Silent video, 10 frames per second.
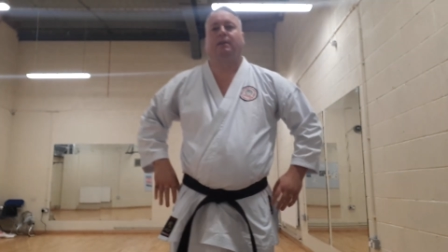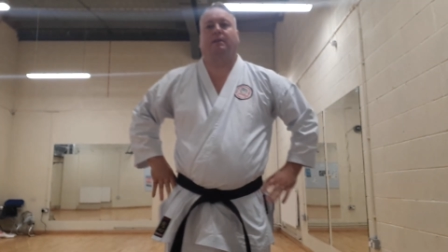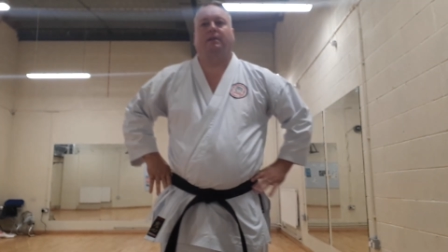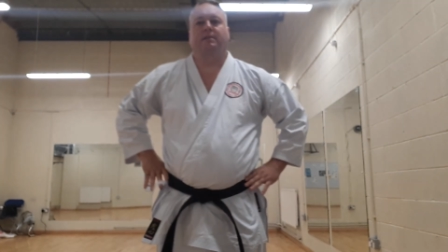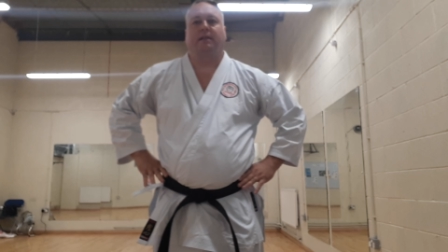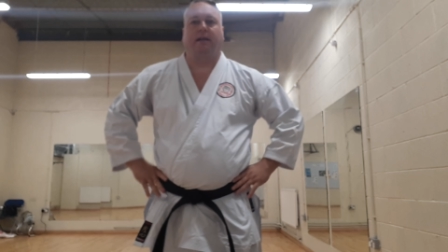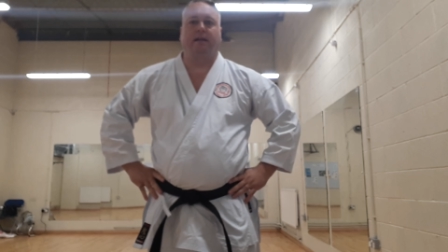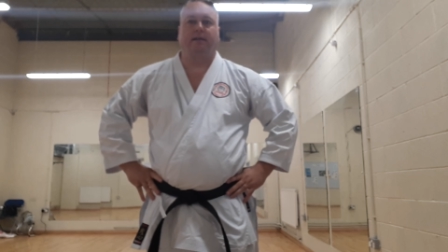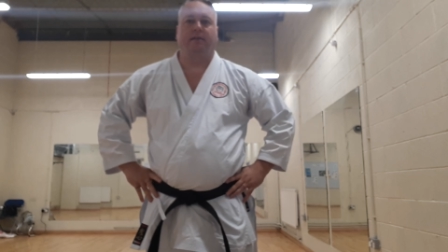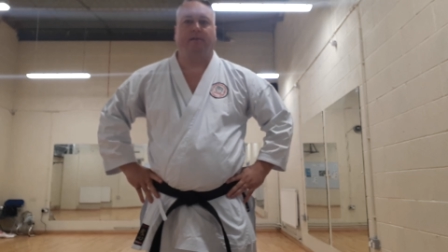
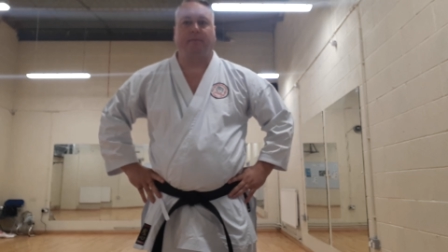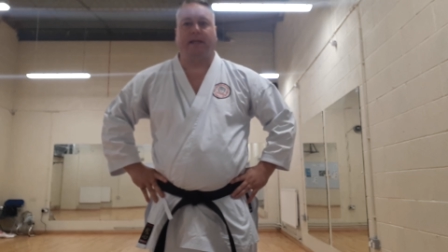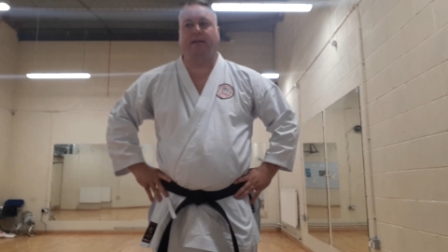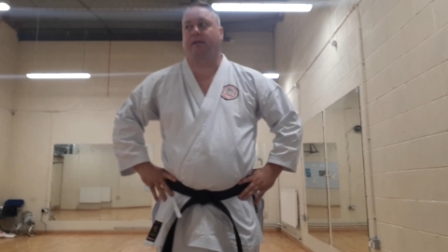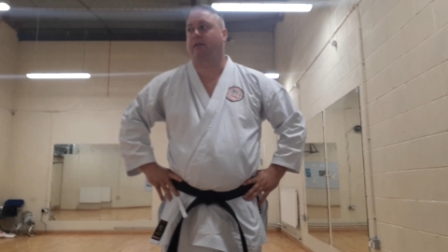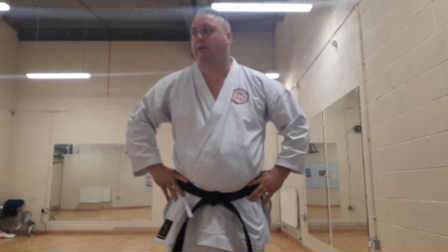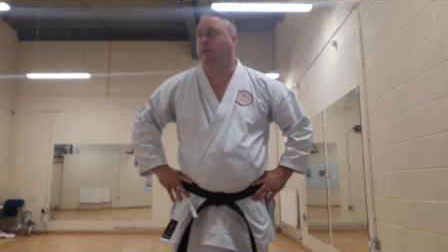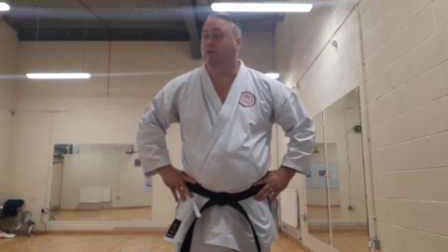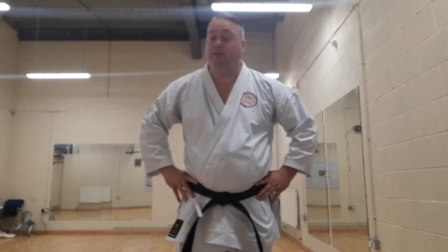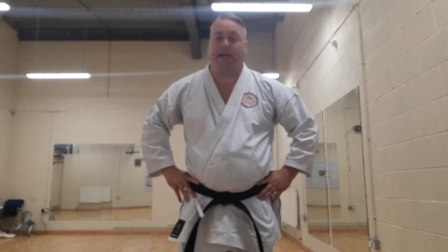that make a
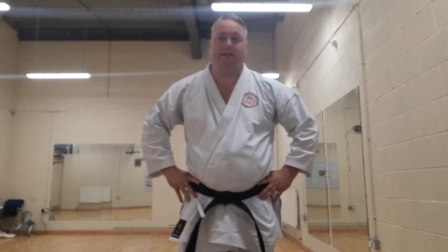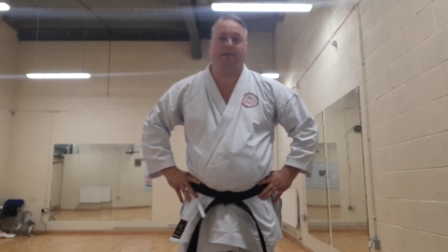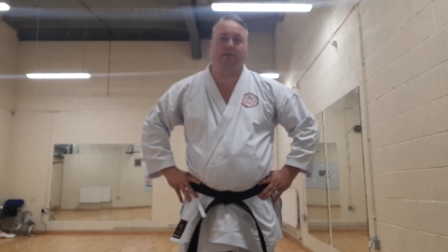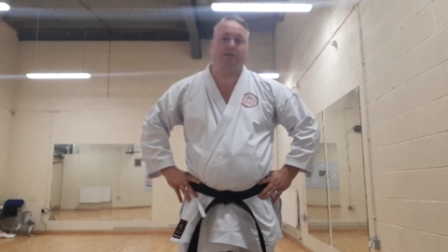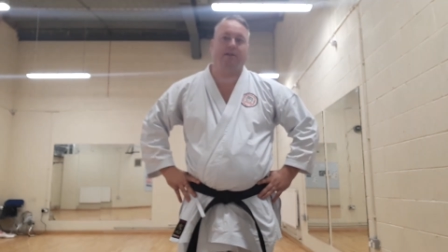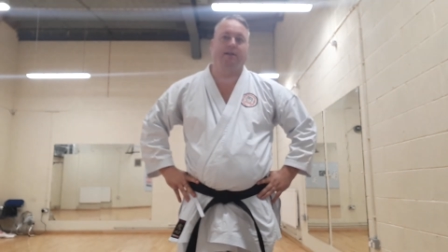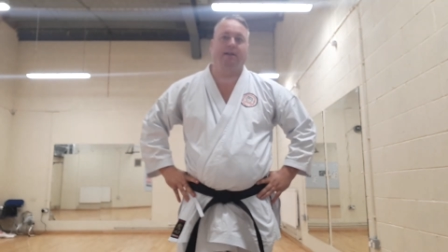good kata look